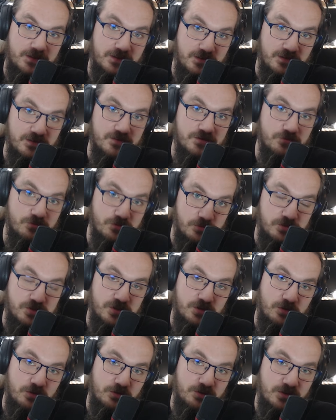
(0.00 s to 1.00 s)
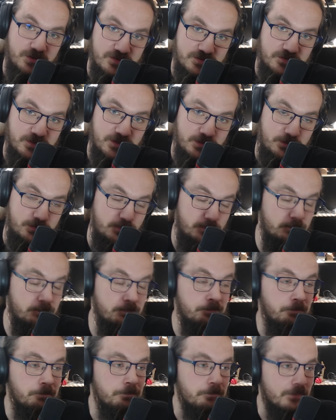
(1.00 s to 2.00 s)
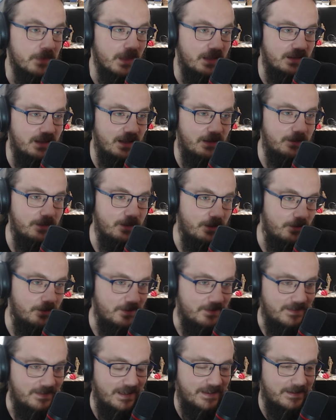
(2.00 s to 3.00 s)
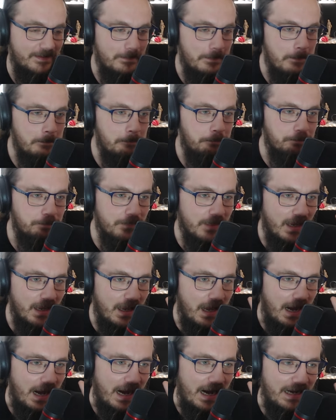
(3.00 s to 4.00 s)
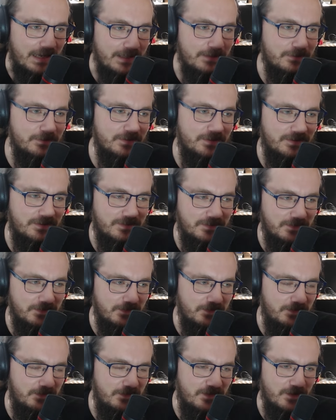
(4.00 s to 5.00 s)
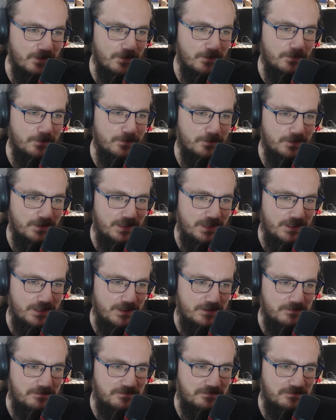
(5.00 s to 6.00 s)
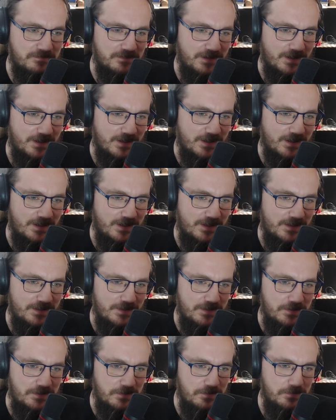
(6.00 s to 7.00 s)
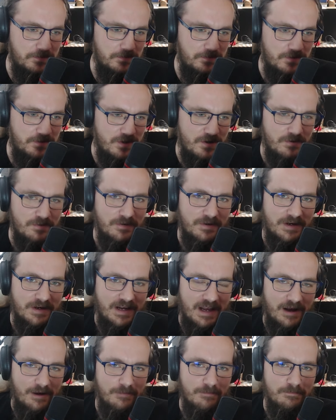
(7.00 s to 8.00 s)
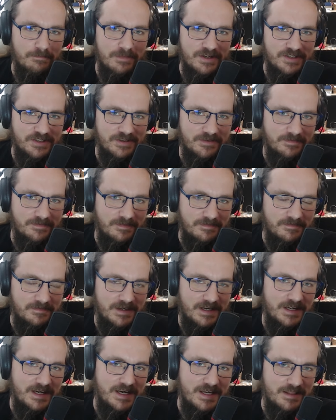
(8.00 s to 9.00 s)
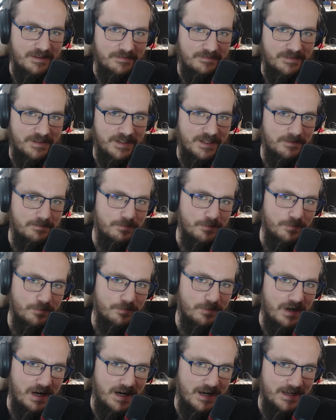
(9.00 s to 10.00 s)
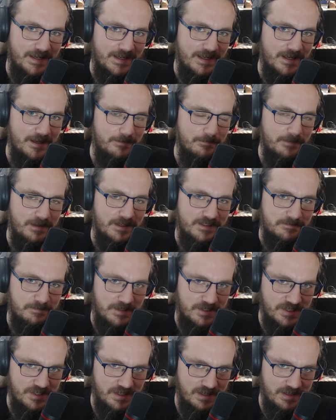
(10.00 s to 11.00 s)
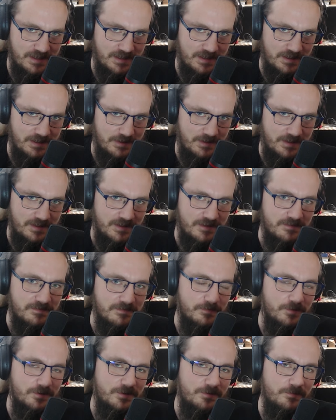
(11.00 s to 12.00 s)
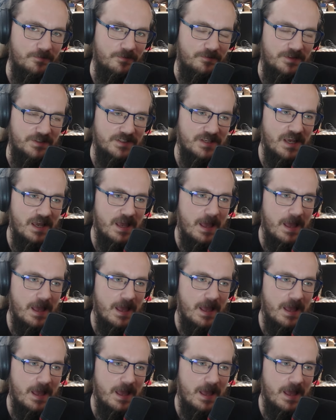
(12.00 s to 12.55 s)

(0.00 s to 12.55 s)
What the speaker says: in the description on this video. No, look, like, I don't know if you know how much of a fan of Deadpool I am, especially for the movies.